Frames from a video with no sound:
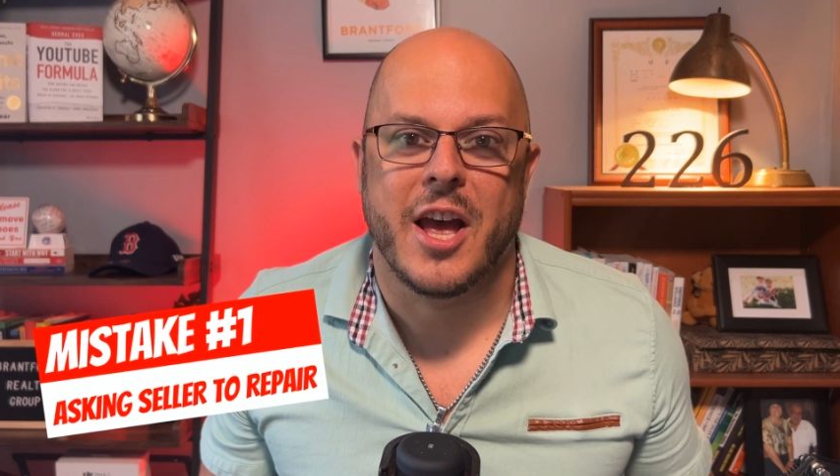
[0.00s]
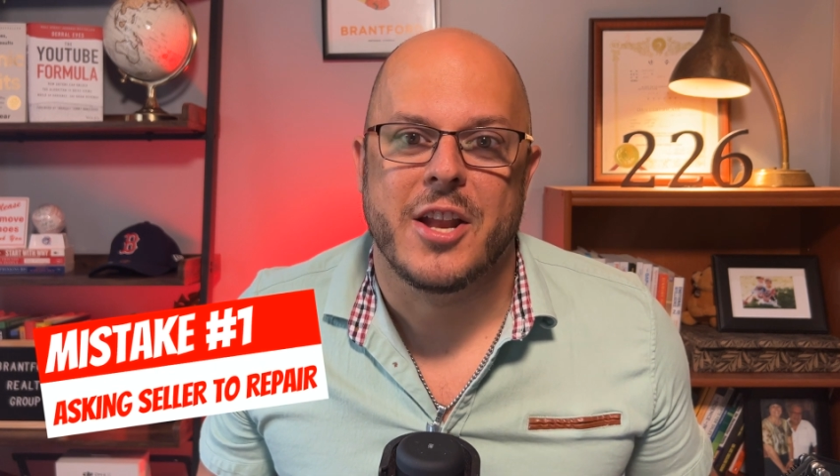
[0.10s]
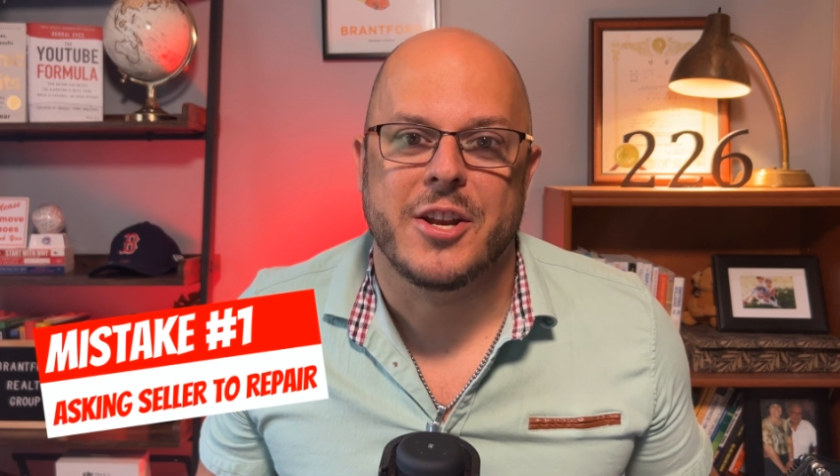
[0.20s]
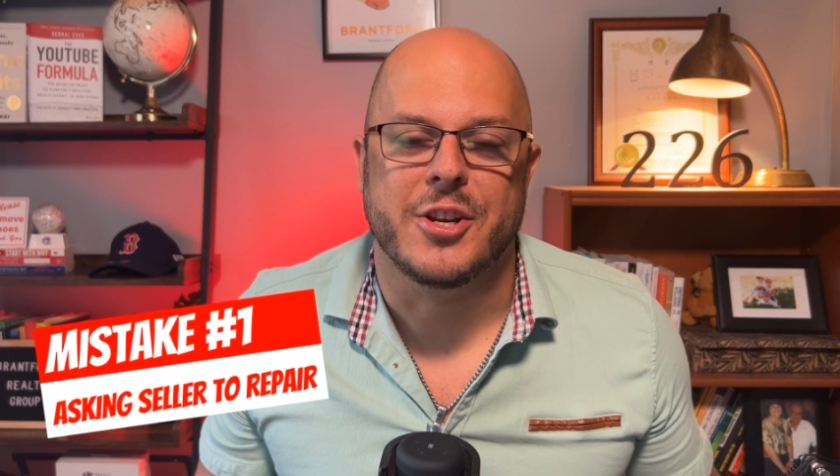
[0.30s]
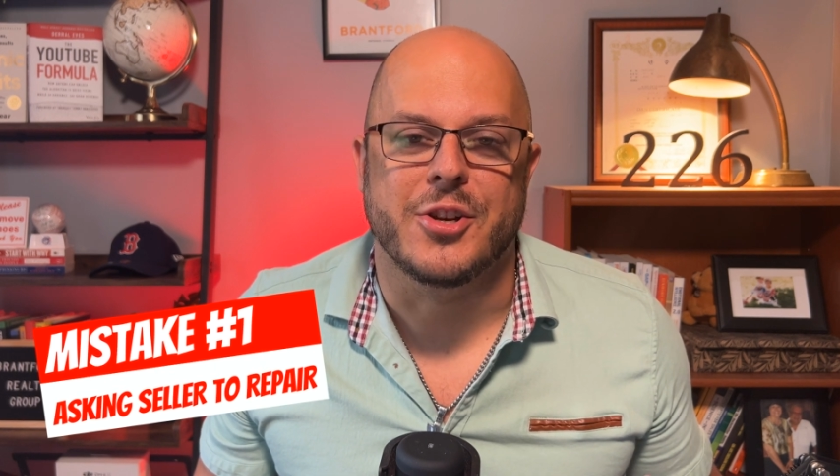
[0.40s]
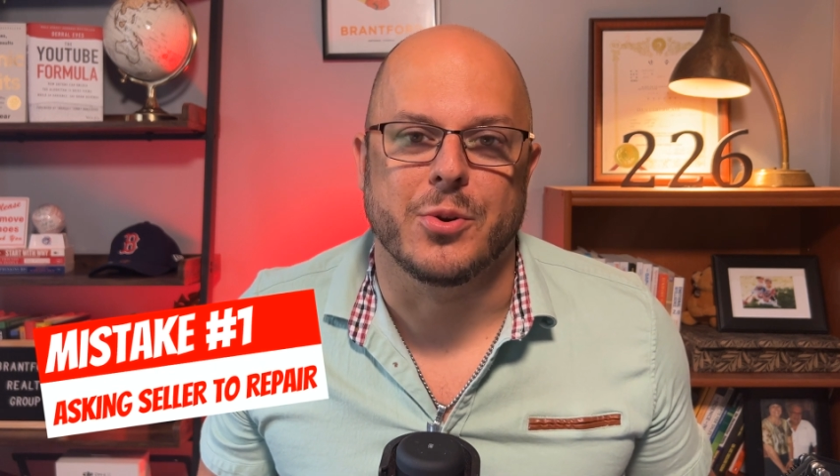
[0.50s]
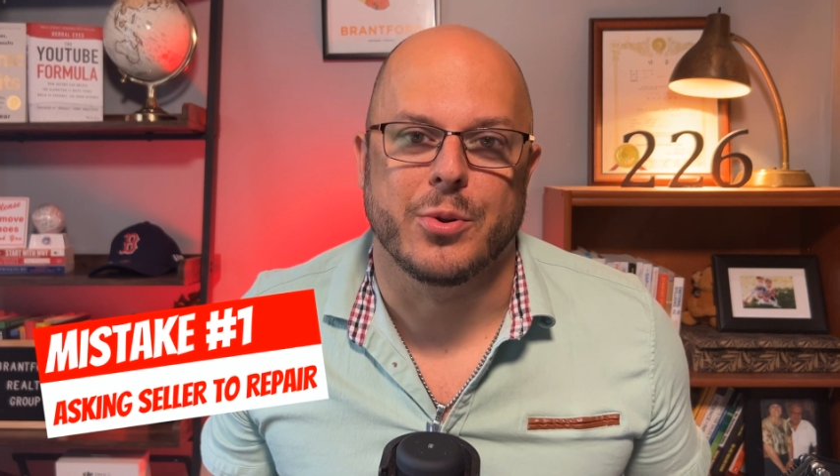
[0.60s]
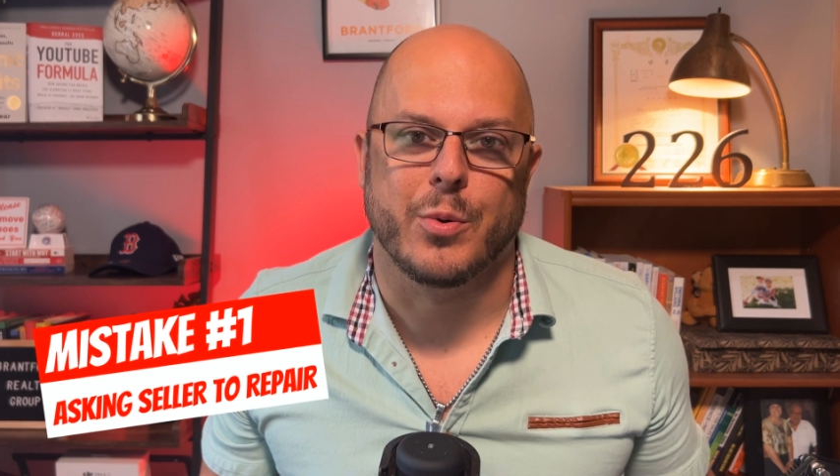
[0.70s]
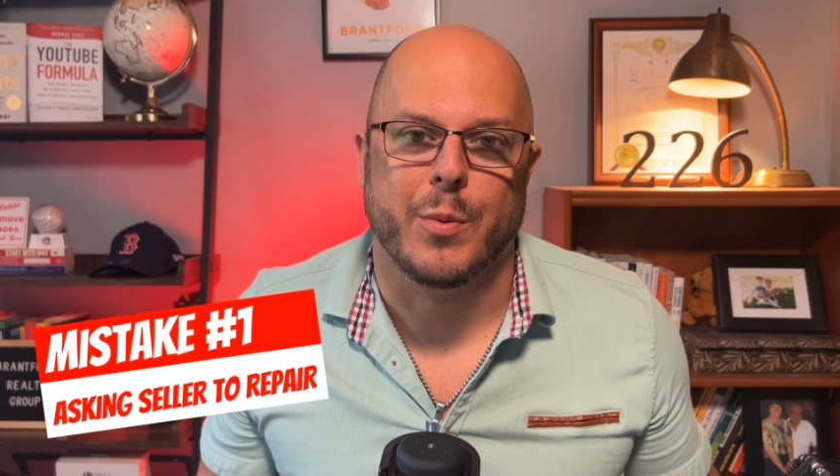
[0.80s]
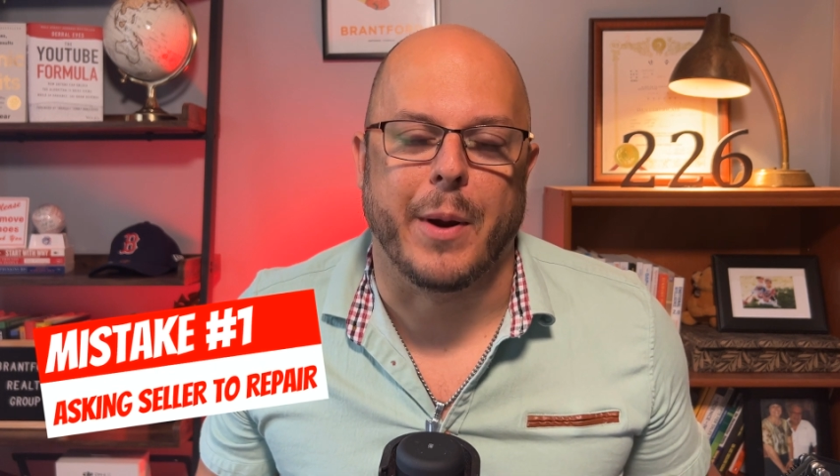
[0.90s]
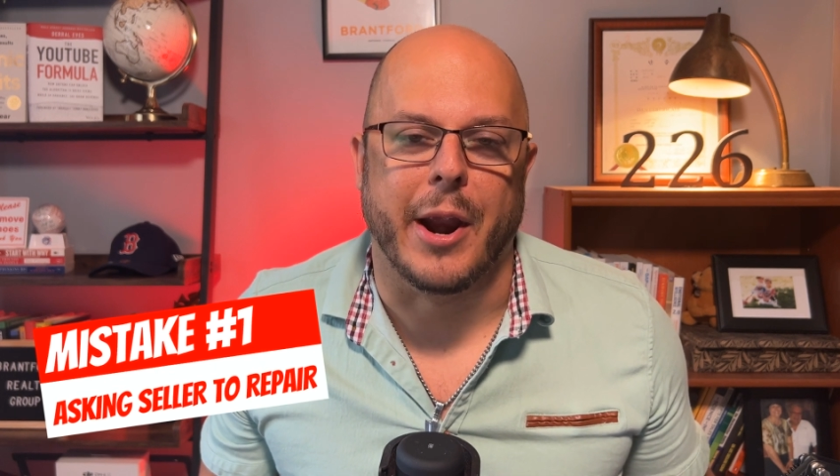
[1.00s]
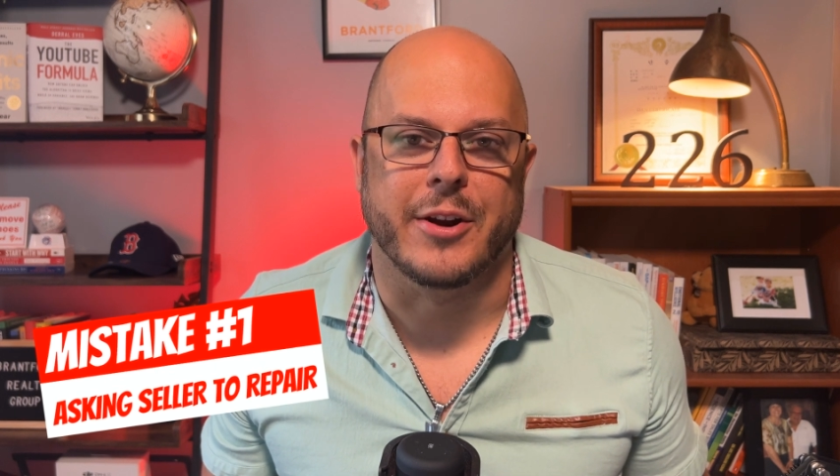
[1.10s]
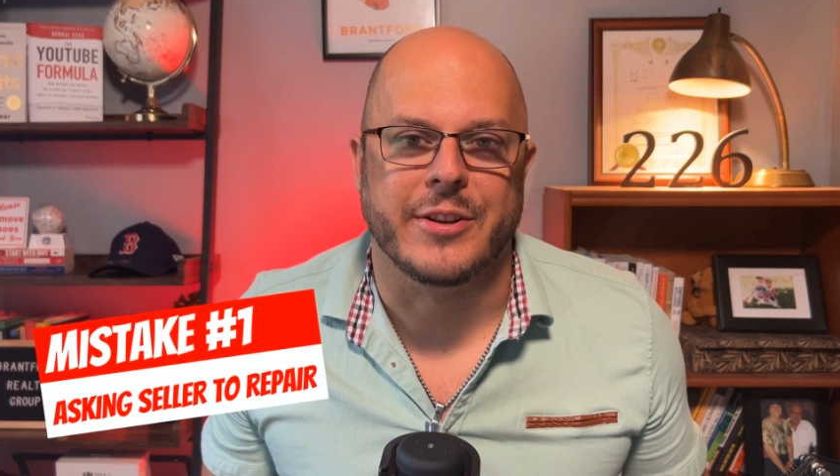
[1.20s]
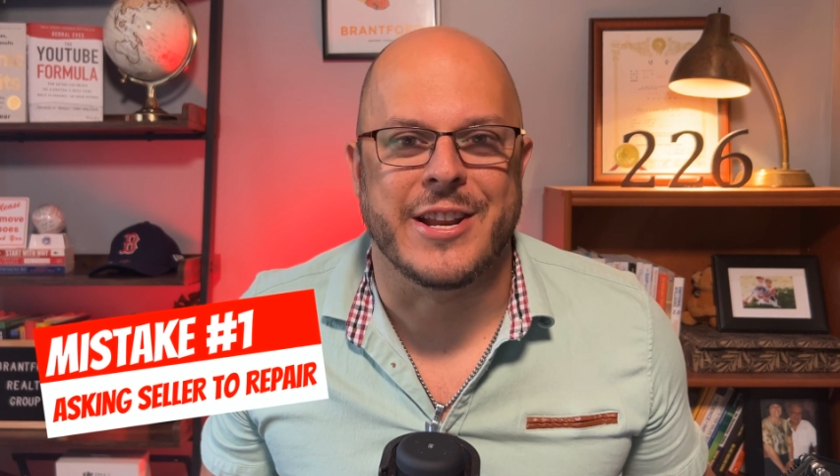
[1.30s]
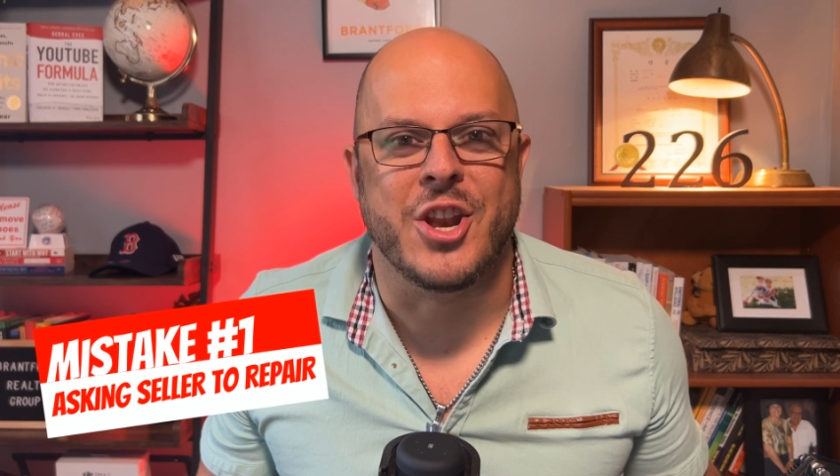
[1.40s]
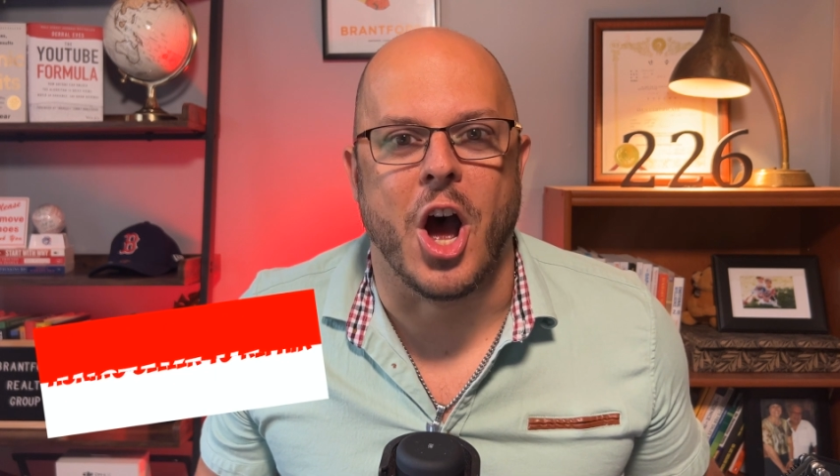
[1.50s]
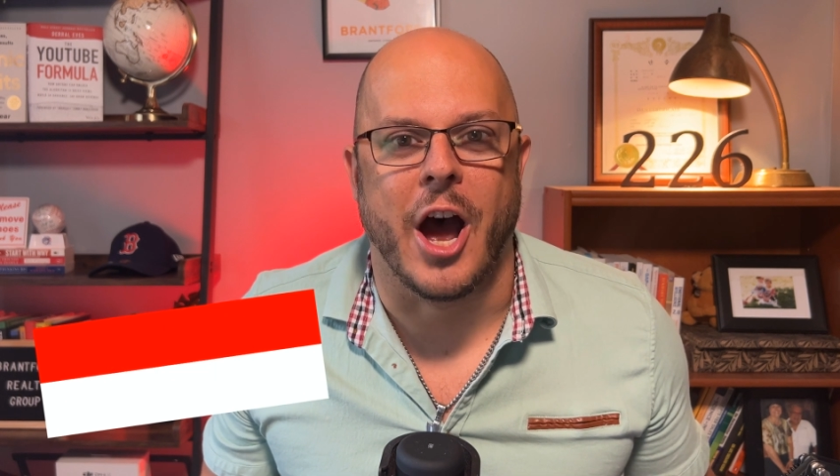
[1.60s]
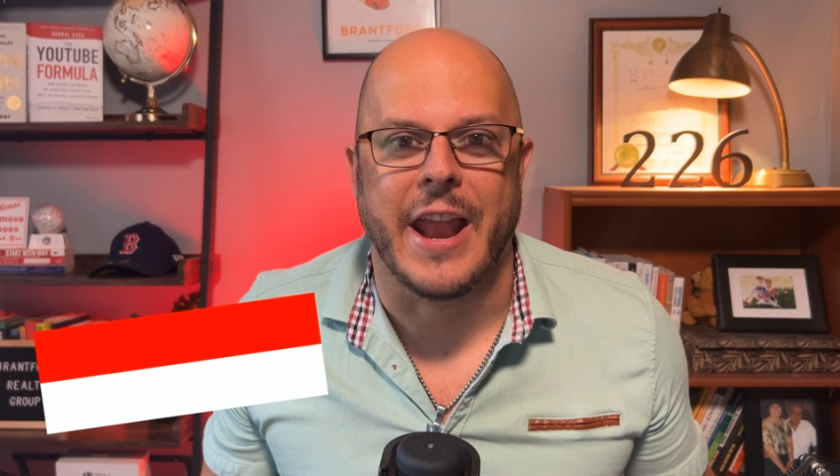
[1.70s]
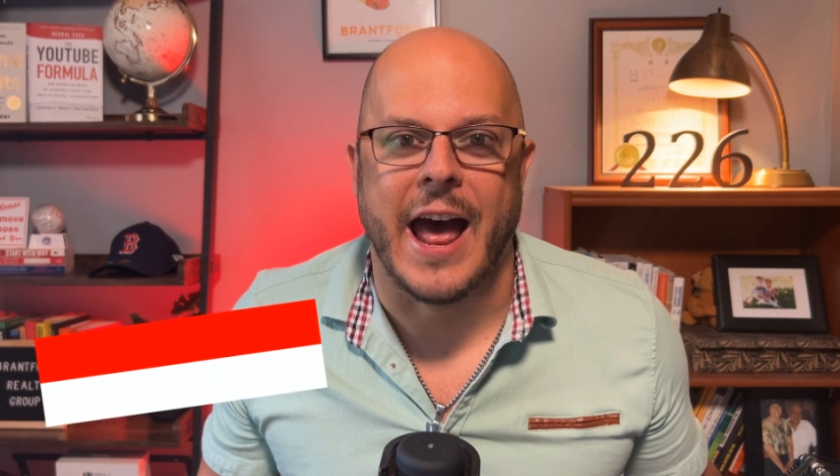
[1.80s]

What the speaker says: to do the repairs and not